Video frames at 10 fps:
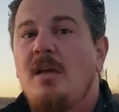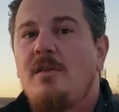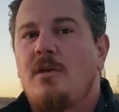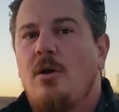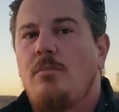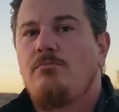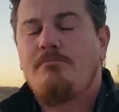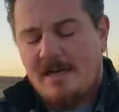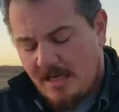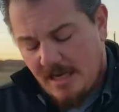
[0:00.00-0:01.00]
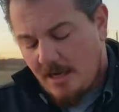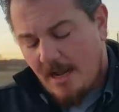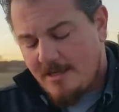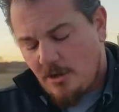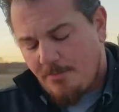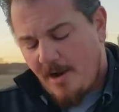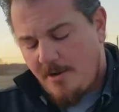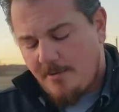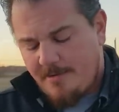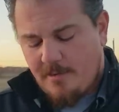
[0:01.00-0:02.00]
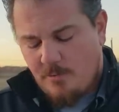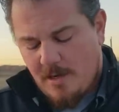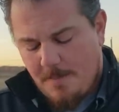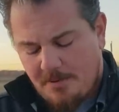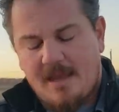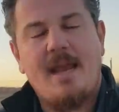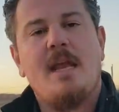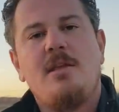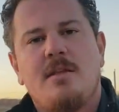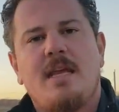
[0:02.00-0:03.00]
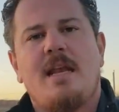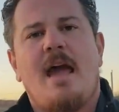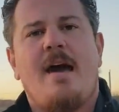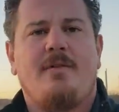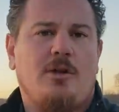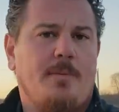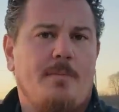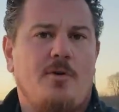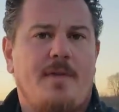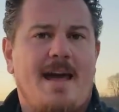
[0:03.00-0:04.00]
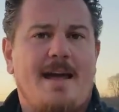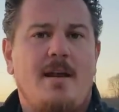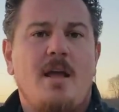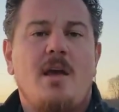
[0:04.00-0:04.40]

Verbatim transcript: So, but again, not deal breaker. It's a 3D plane. You tend to have a little bit more of that.